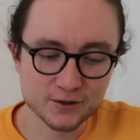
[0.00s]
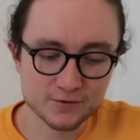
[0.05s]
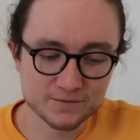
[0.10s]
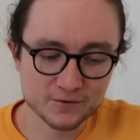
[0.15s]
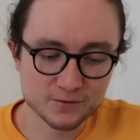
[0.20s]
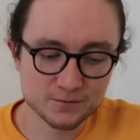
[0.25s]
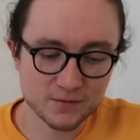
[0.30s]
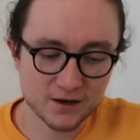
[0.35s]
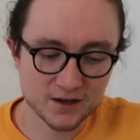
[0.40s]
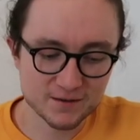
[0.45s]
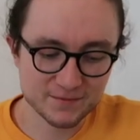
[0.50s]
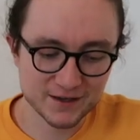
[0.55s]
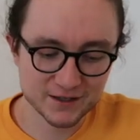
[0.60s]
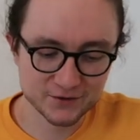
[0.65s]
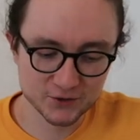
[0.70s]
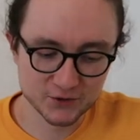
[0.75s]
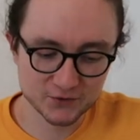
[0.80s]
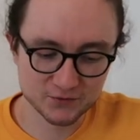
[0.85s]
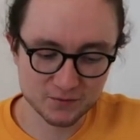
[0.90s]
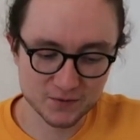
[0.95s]
over my
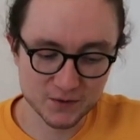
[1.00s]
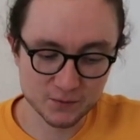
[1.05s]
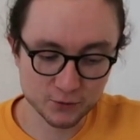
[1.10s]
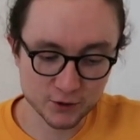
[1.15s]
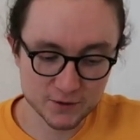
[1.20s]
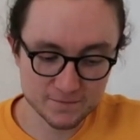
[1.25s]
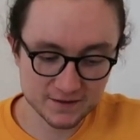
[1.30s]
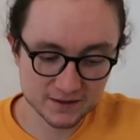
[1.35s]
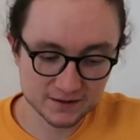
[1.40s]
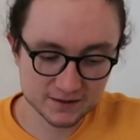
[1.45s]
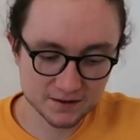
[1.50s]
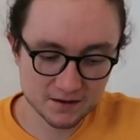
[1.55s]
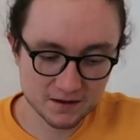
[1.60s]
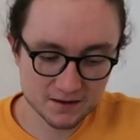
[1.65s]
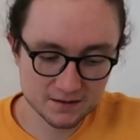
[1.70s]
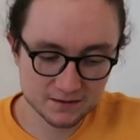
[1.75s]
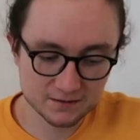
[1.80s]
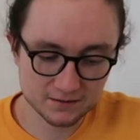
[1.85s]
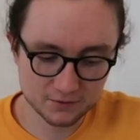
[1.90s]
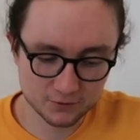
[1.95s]
pictures from the previous
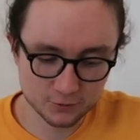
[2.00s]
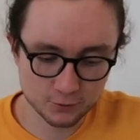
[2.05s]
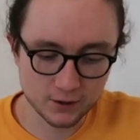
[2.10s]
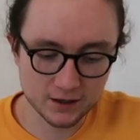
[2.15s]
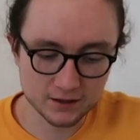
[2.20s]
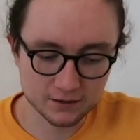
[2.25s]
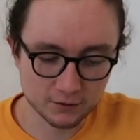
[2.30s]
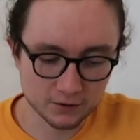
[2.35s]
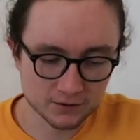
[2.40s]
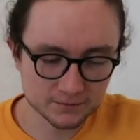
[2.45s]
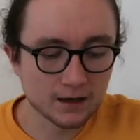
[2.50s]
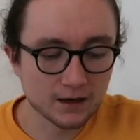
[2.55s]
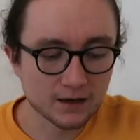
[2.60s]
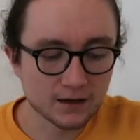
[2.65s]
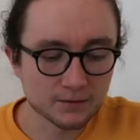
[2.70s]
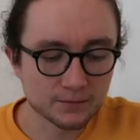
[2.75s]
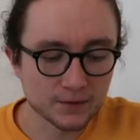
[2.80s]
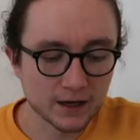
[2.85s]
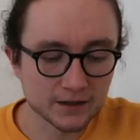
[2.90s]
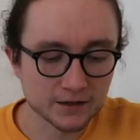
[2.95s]
night quite a lot.
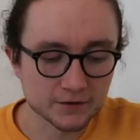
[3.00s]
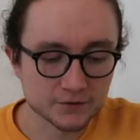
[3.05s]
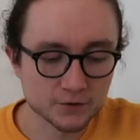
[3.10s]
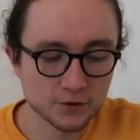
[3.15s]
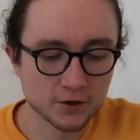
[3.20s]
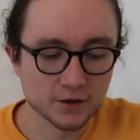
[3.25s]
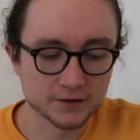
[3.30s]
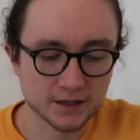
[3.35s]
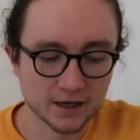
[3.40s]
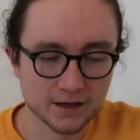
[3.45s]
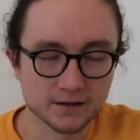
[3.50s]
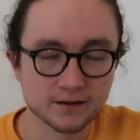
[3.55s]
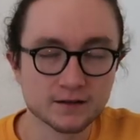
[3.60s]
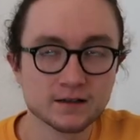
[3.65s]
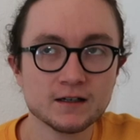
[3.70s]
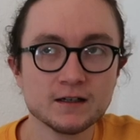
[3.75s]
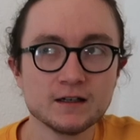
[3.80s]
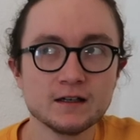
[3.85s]
Um, and I thought, okay,